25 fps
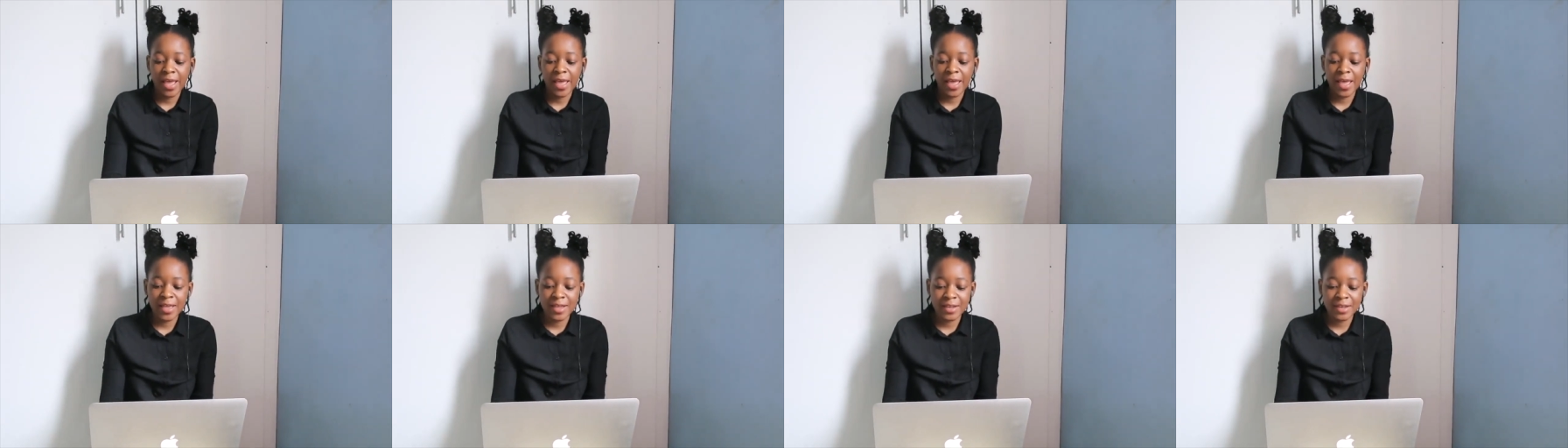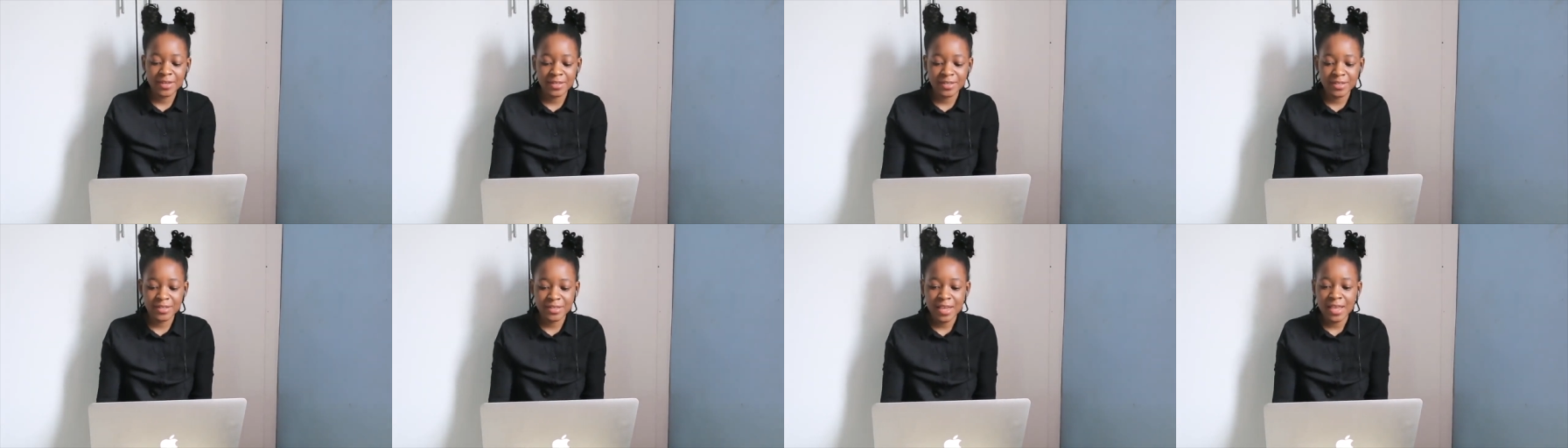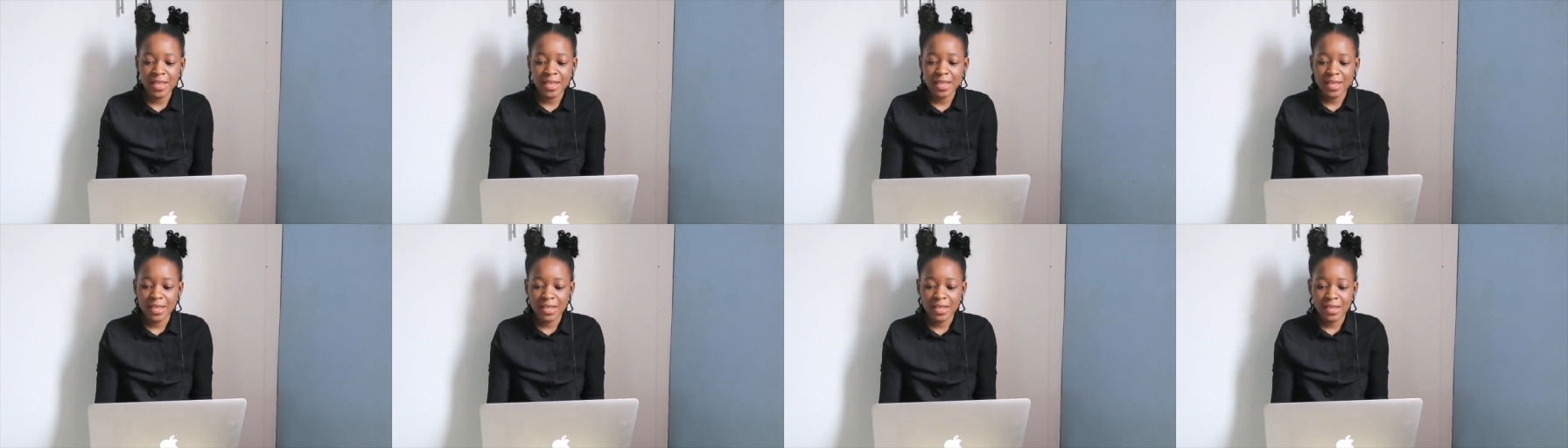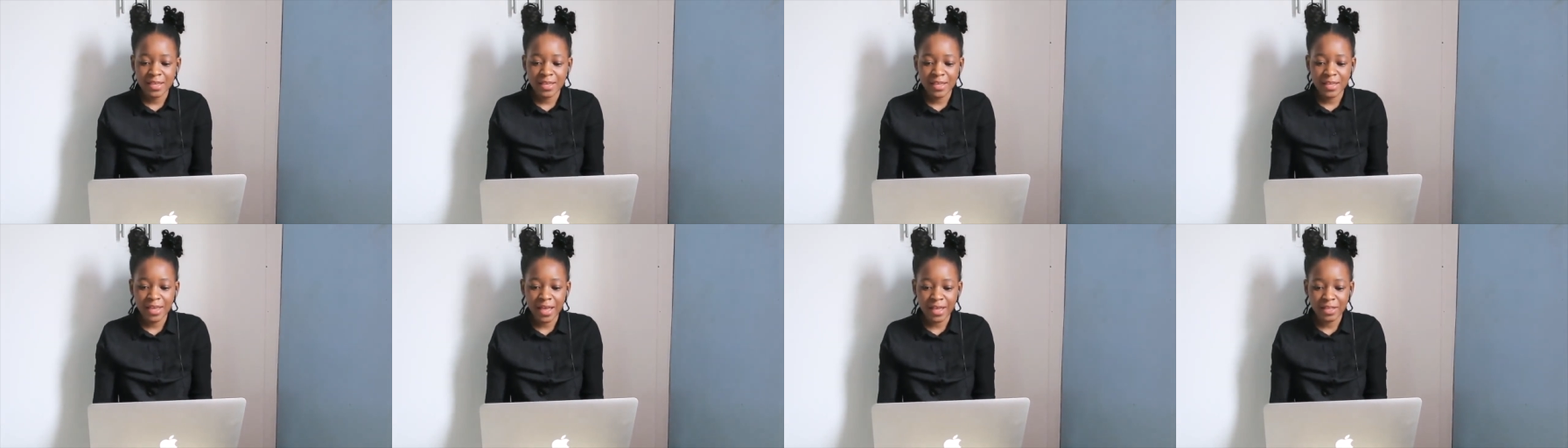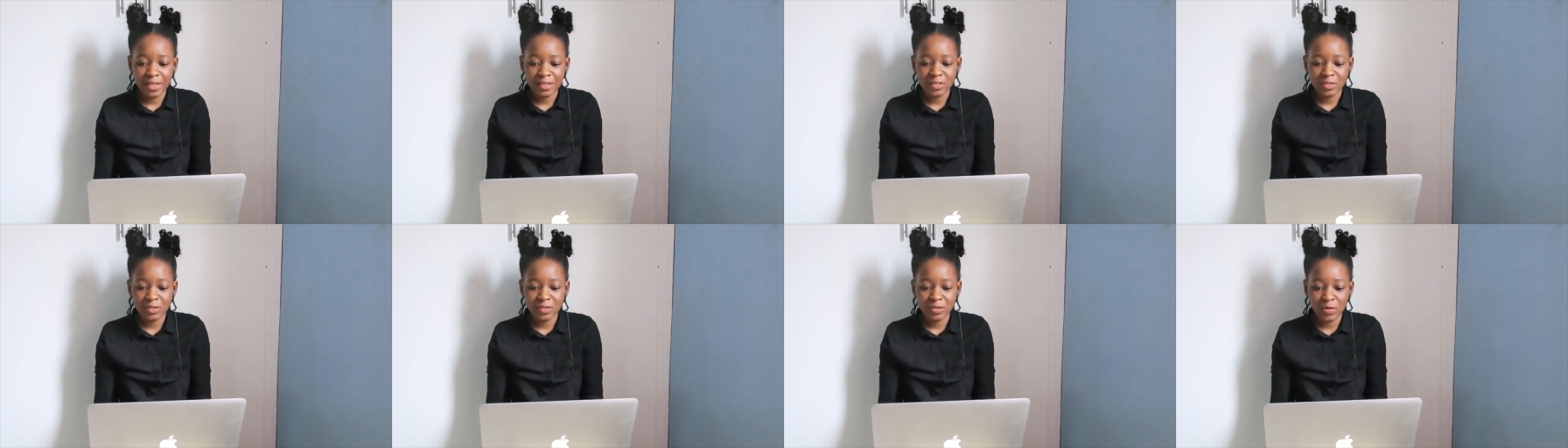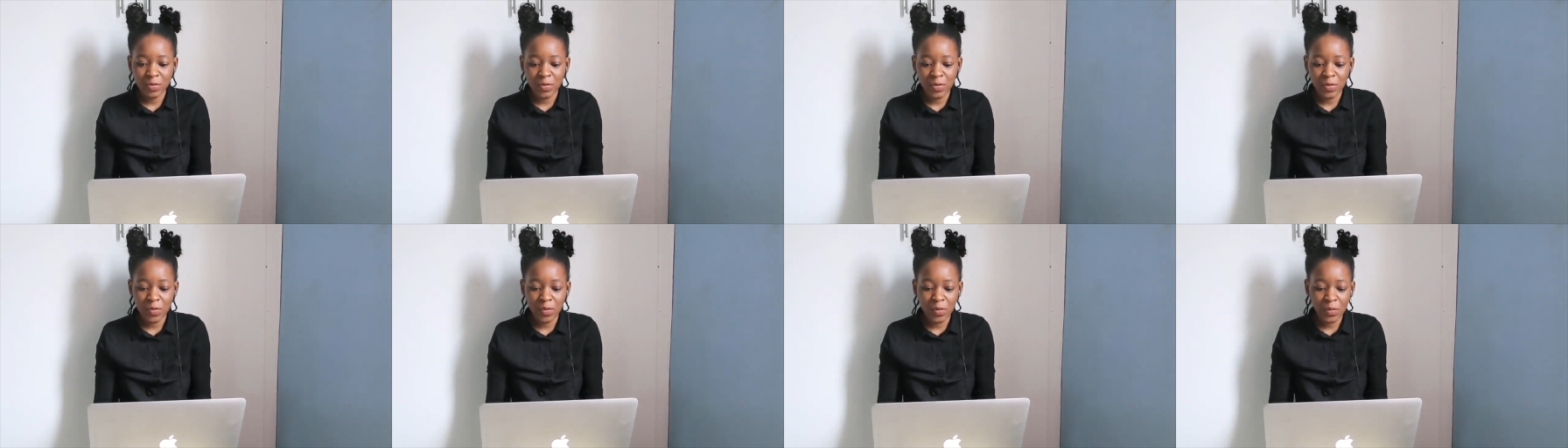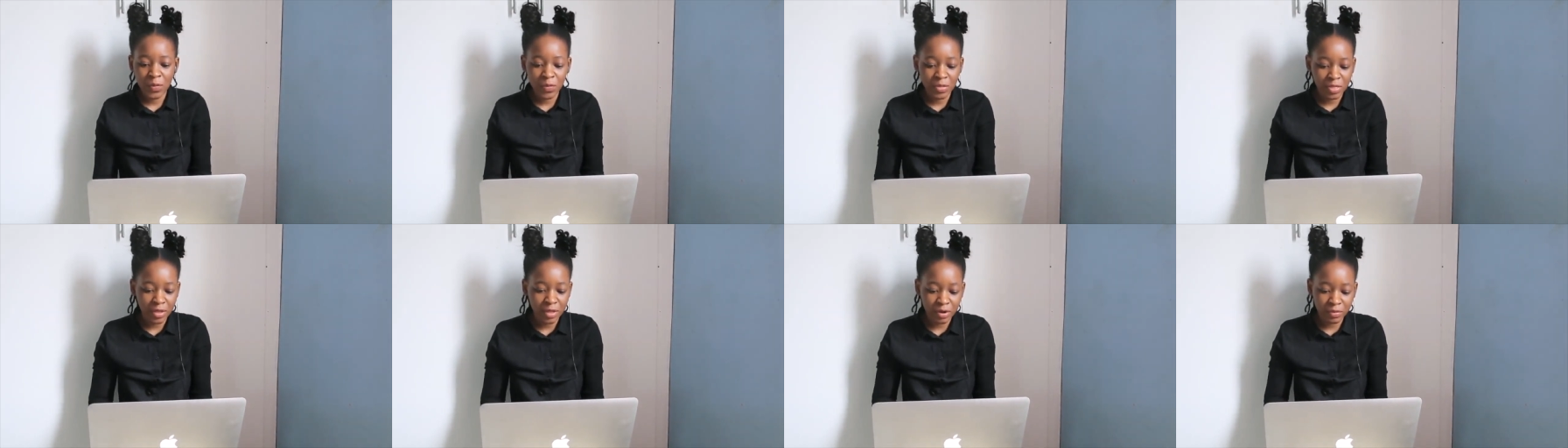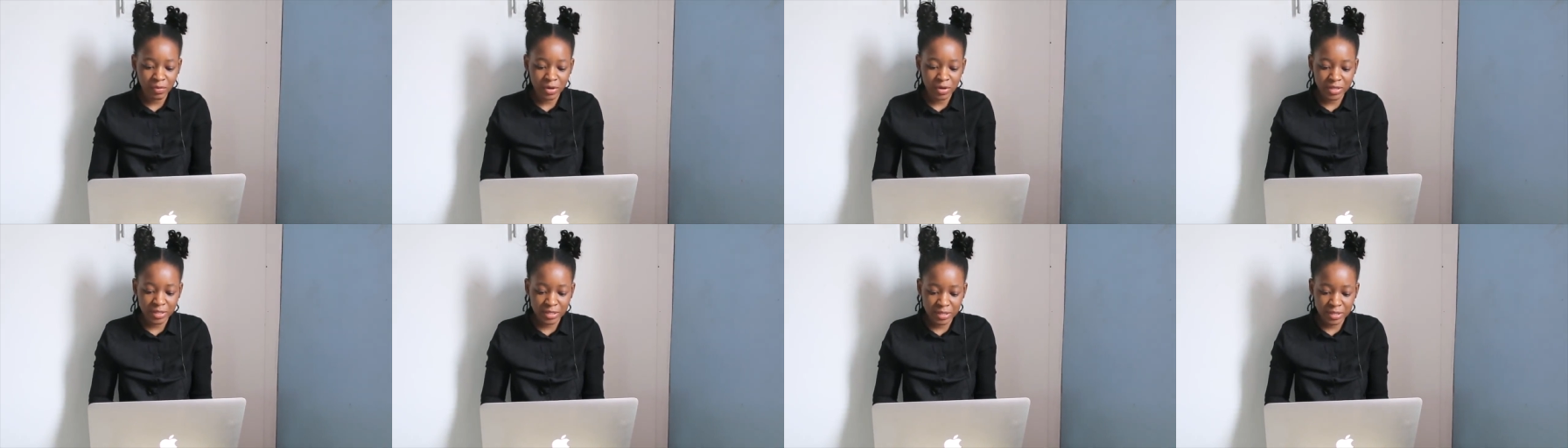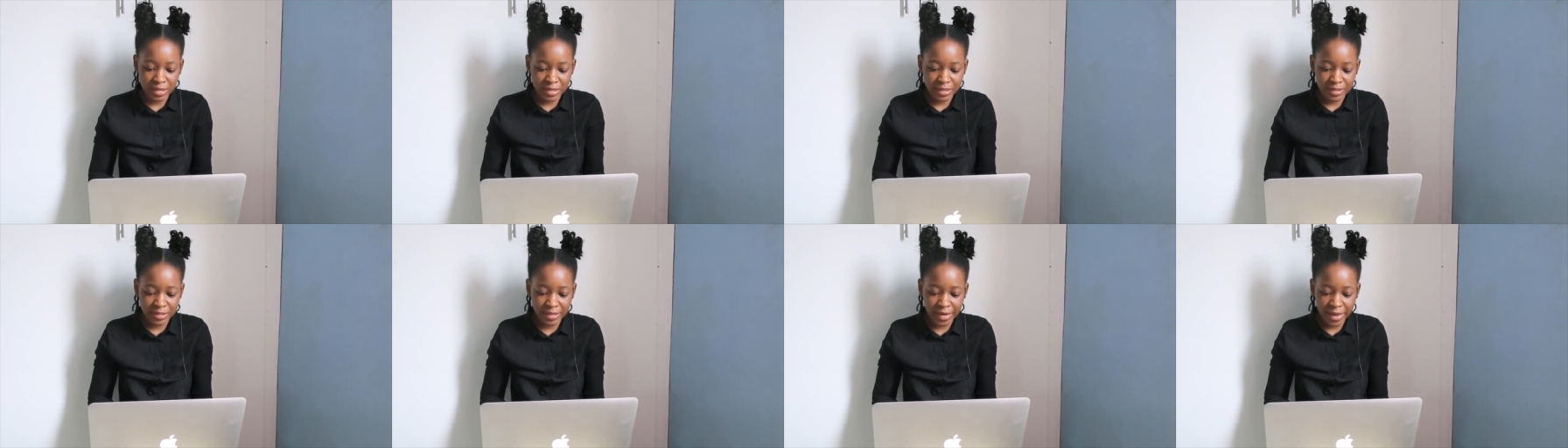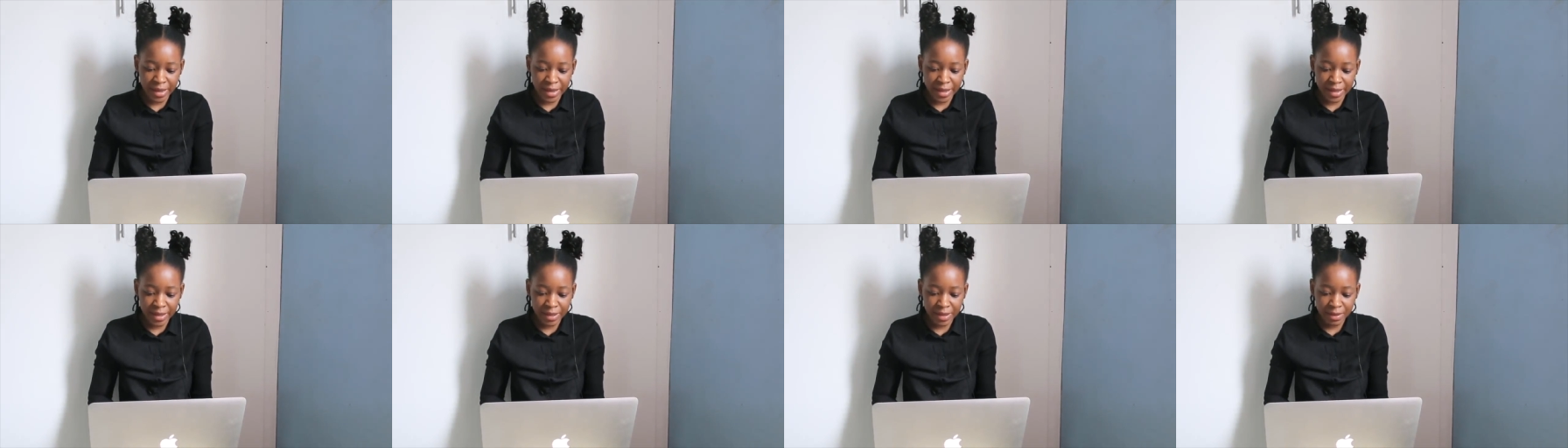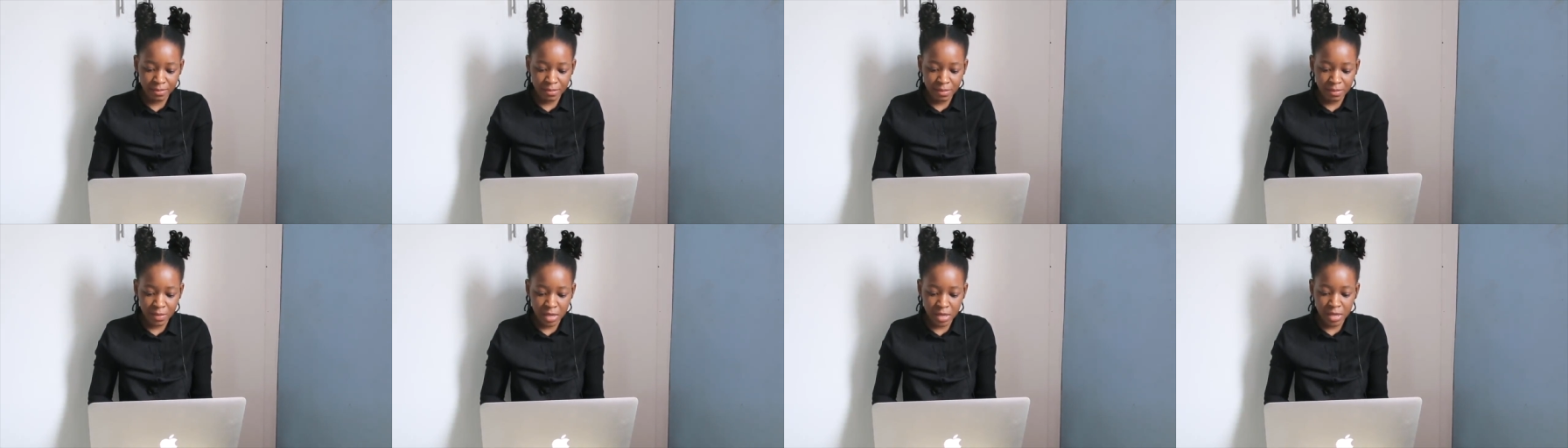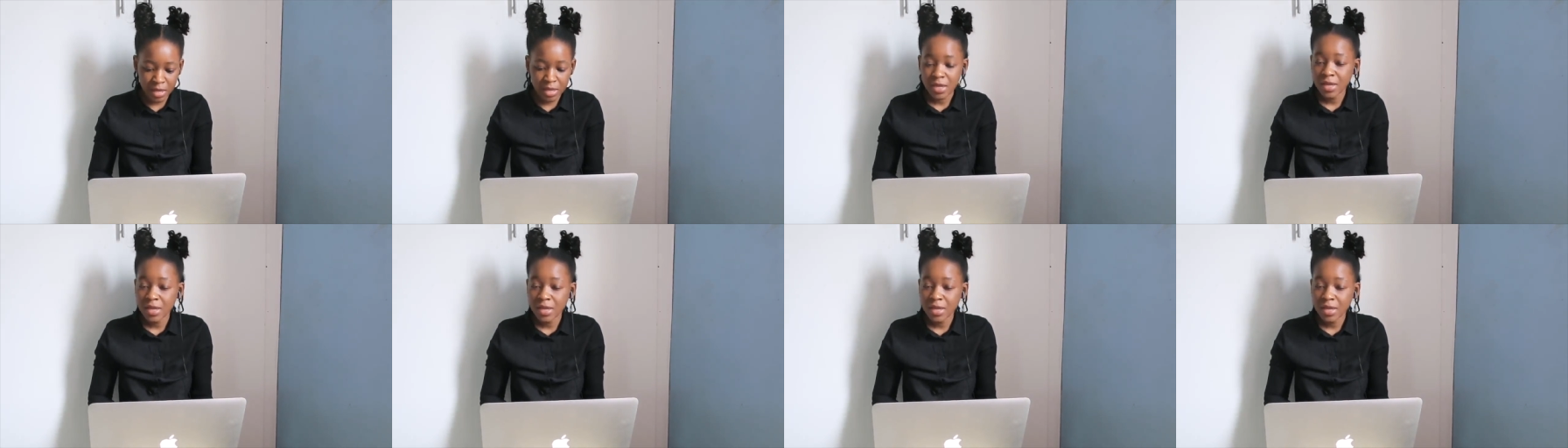And yeah, so without wasting time,